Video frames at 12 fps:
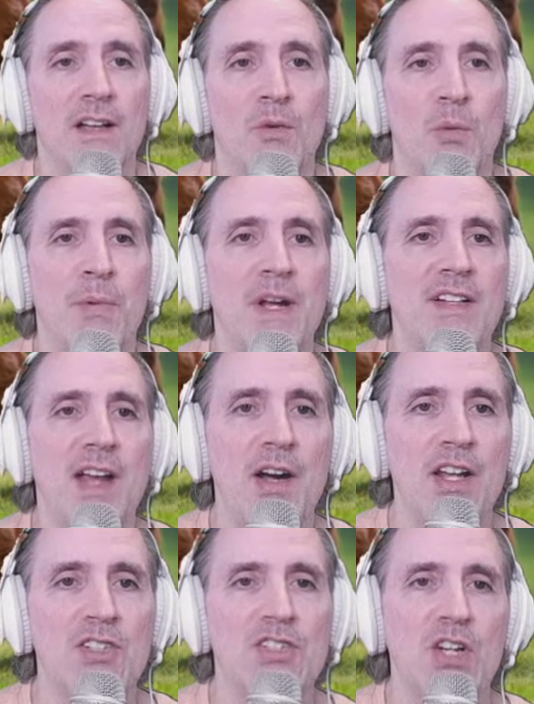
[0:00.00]
We'll break down
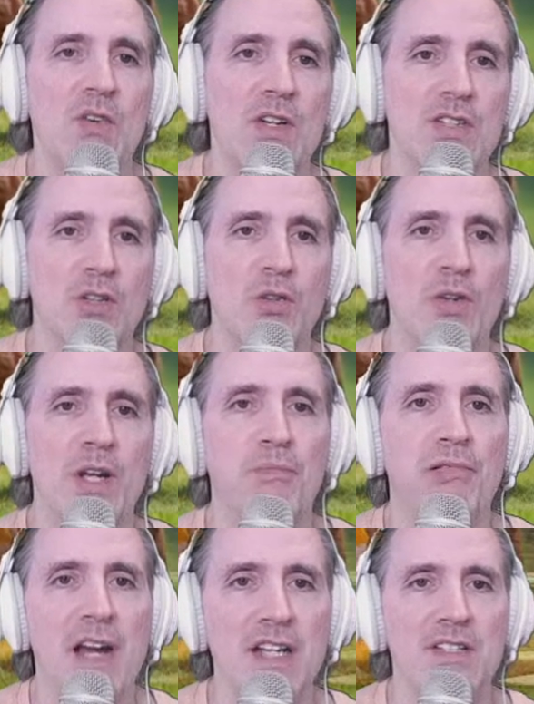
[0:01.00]
each series, including
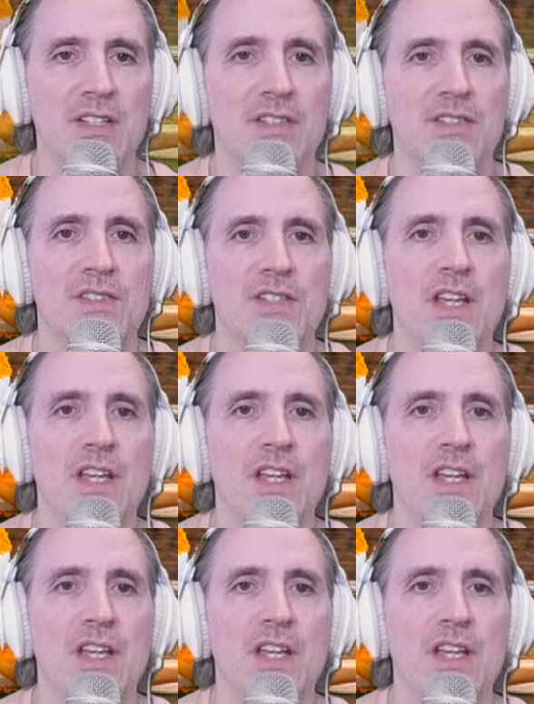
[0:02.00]
prices,